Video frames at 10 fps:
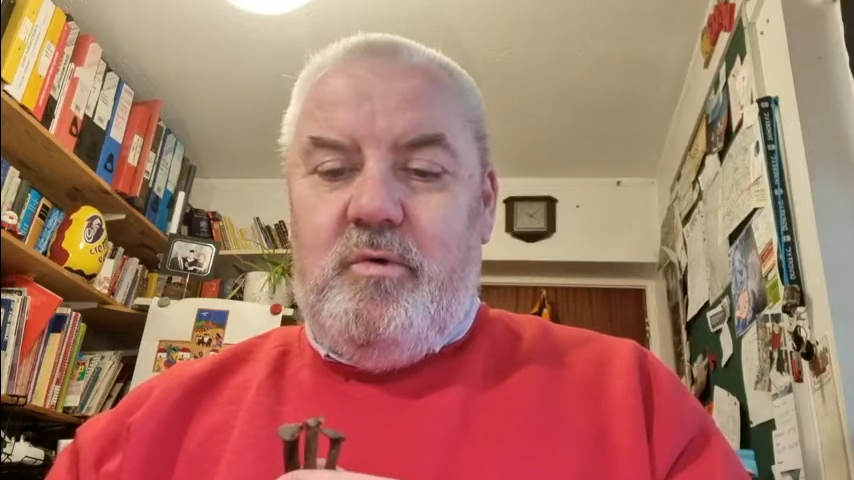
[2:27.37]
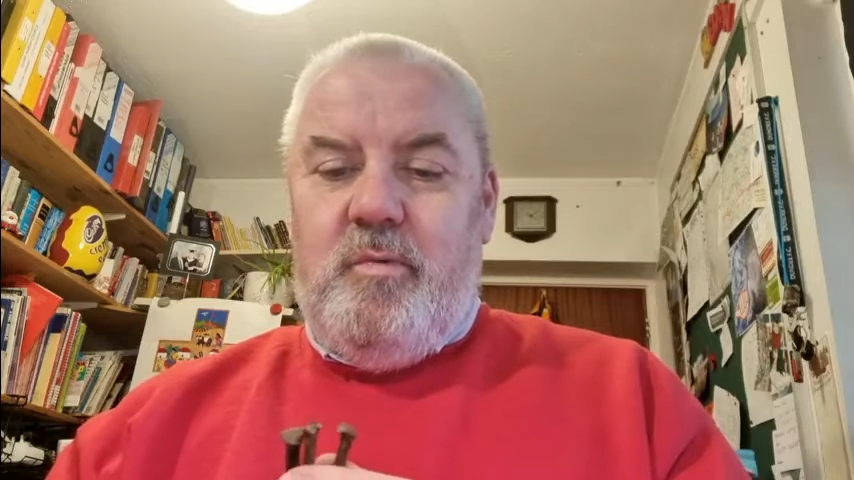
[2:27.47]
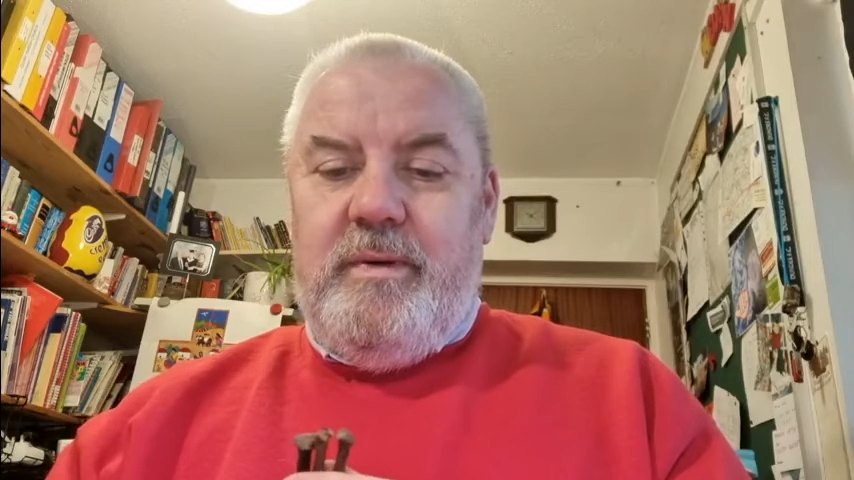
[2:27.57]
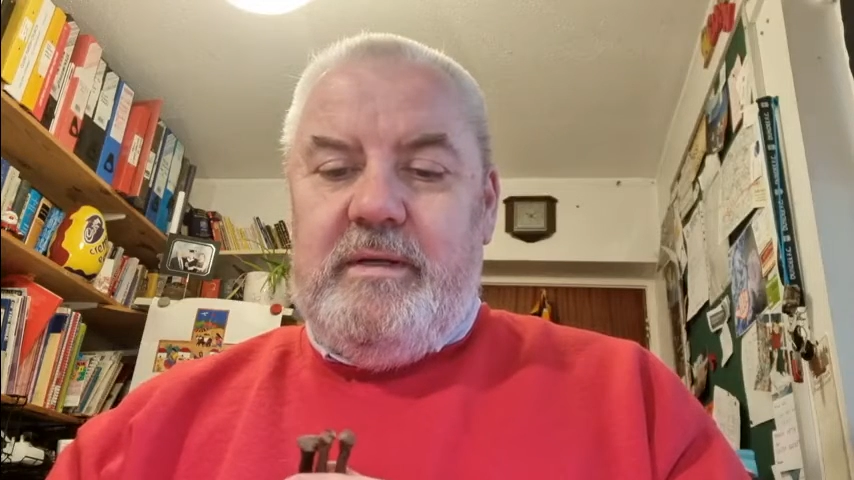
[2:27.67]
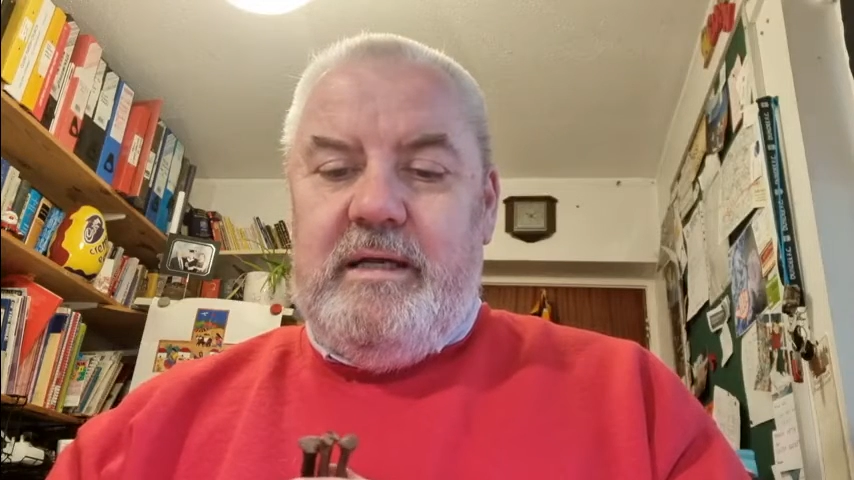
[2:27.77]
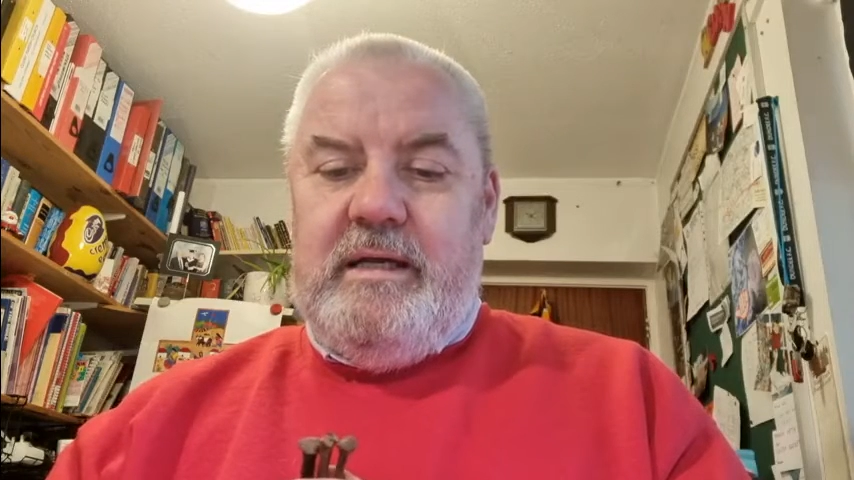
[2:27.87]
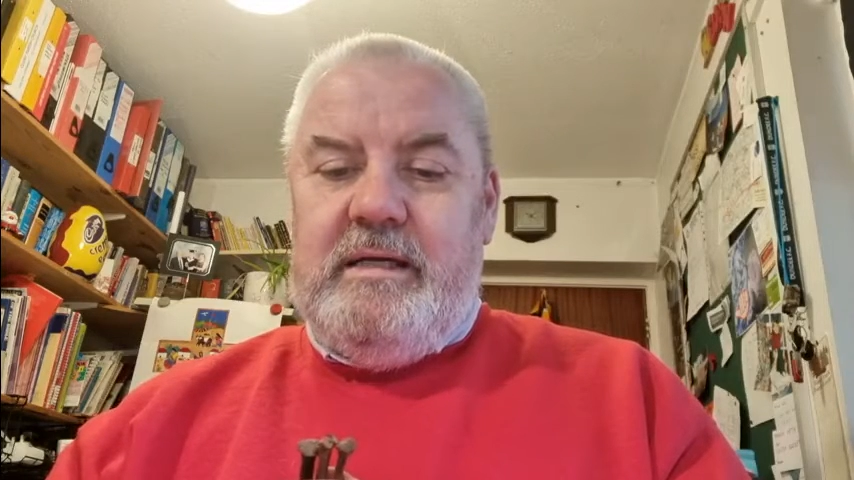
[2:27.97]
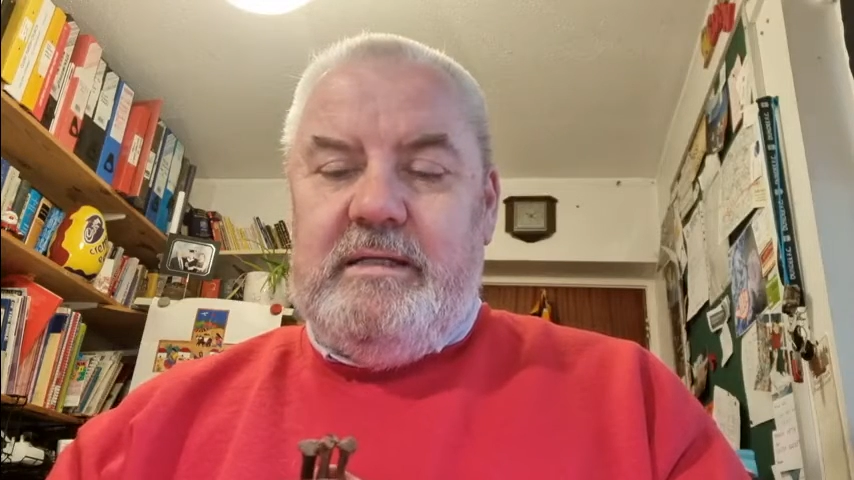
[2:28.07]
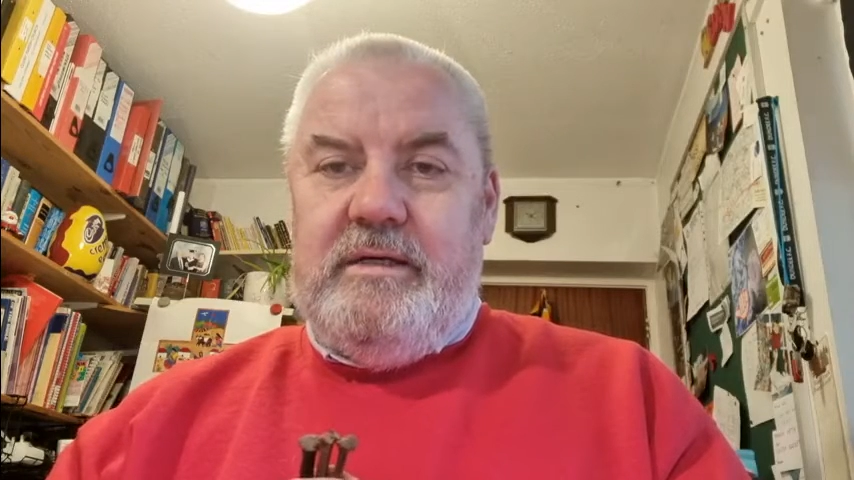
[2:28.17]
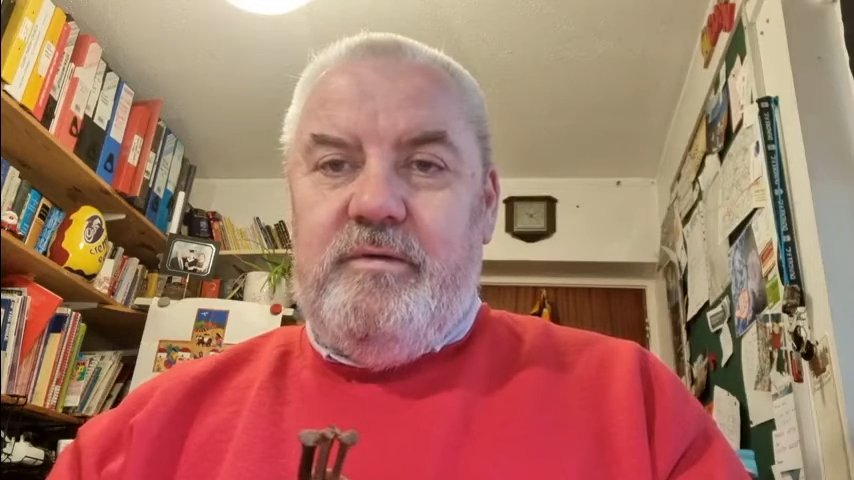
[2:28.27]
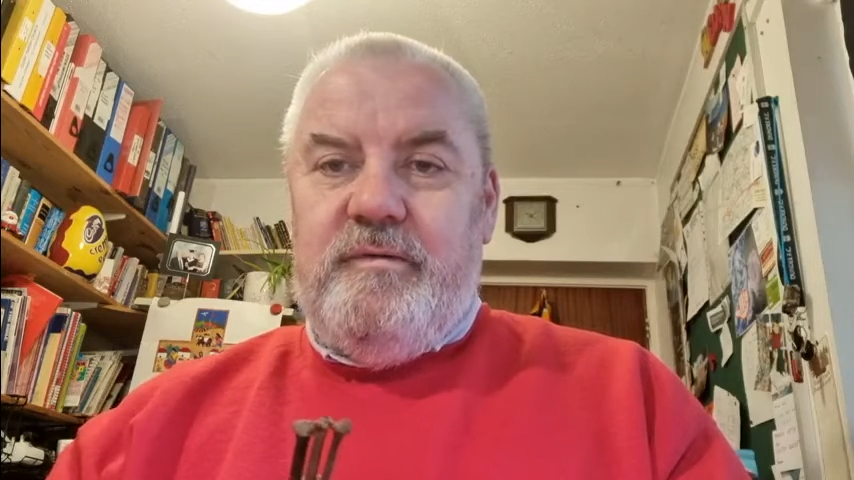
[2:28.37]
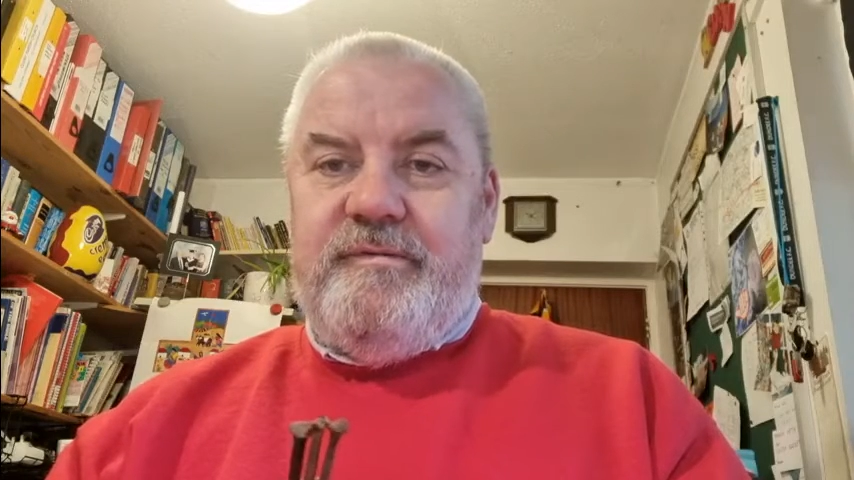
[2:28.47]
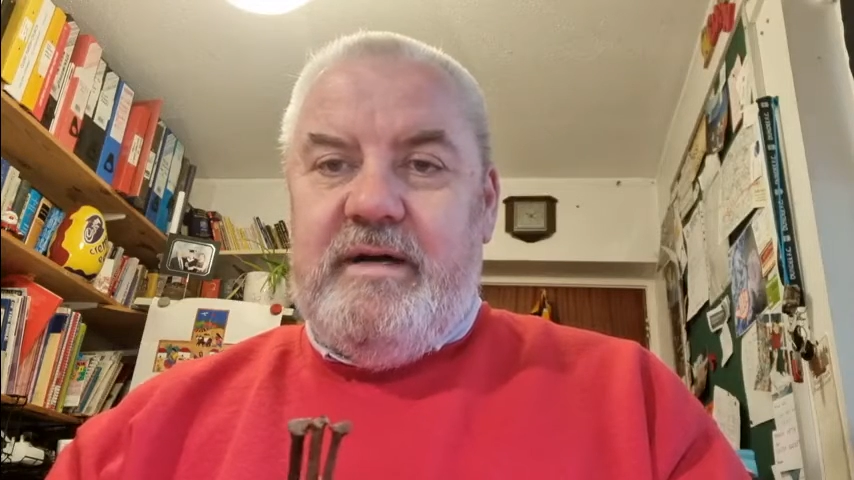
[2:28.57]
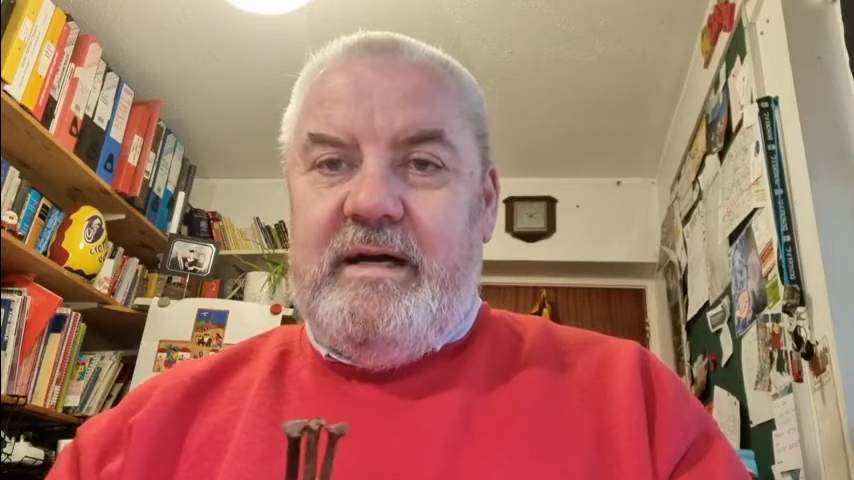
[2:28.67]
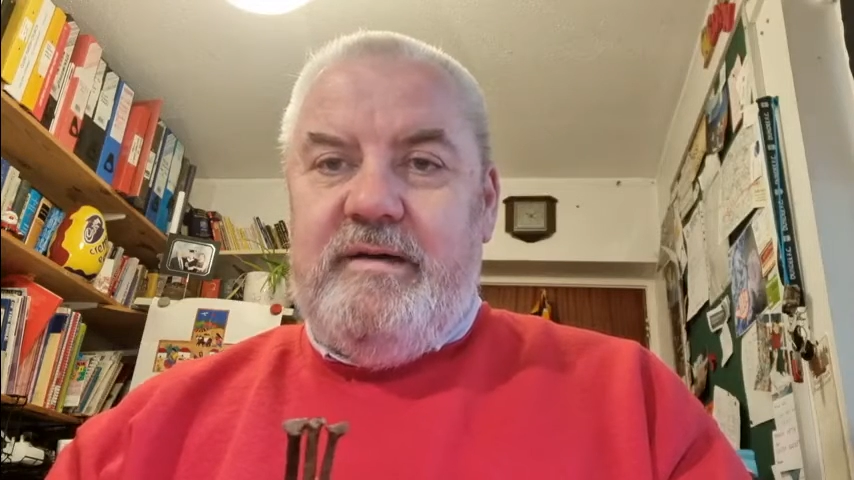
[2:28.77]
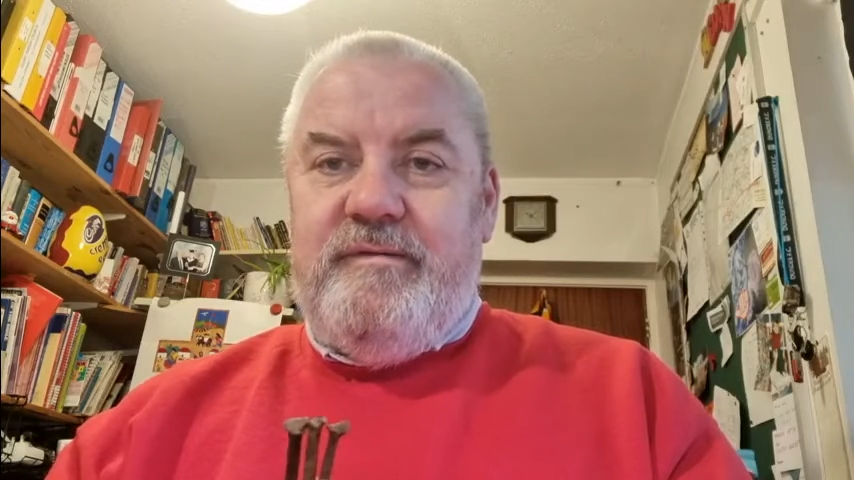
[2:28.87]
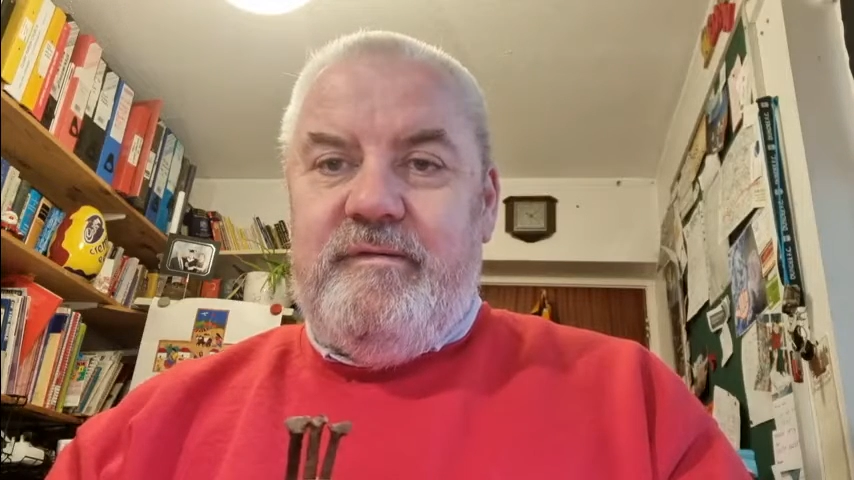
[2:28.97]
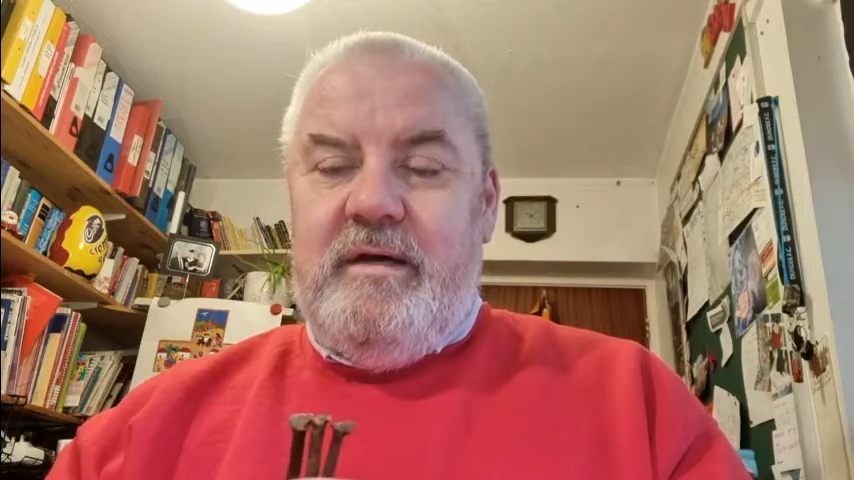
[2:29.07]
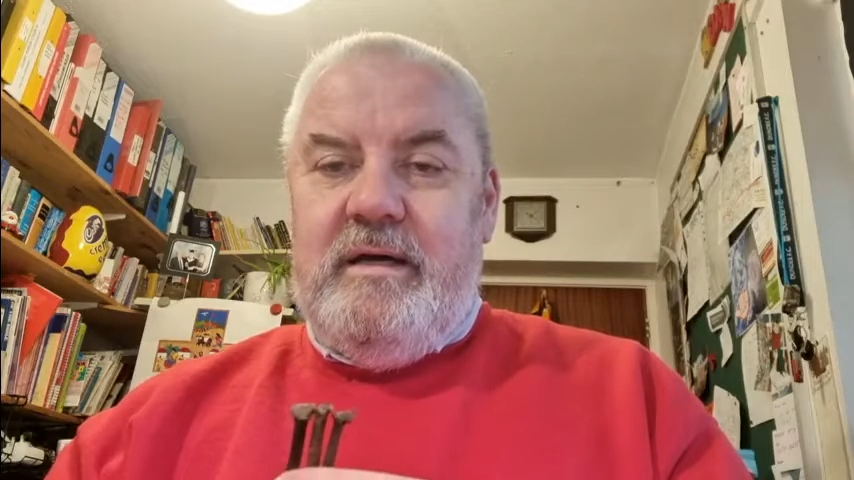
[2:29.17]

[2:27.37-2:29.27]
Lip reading: opened in 1805,